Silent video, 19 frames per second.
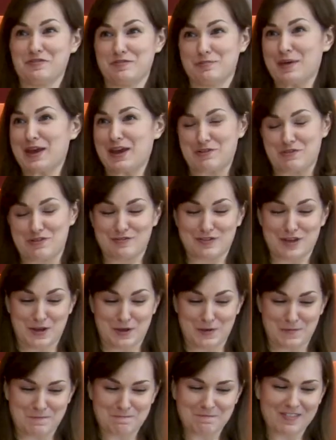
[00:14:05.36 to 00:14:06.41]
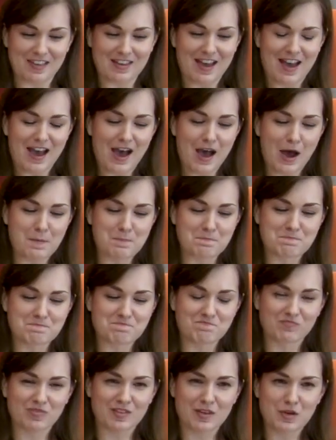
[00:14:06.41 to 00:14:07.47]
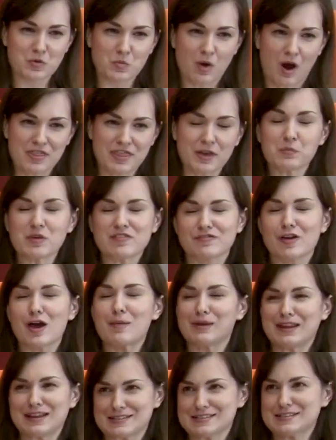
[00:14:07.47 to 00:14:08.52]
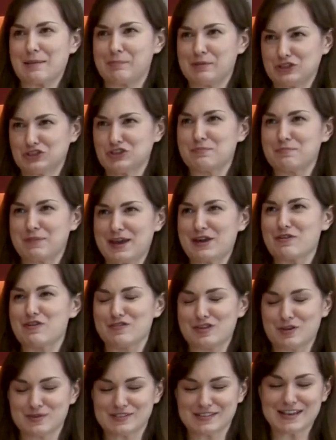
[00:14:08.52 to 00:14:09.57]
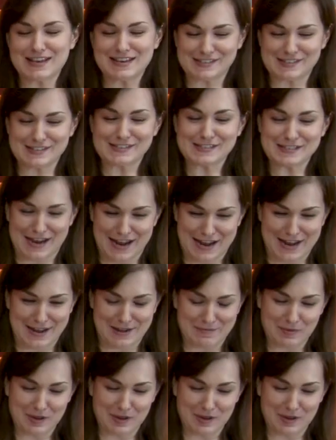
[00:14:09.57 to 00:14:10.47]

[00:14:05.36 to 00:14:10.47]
of peer review. I think we firmly established that peer review is here to stay,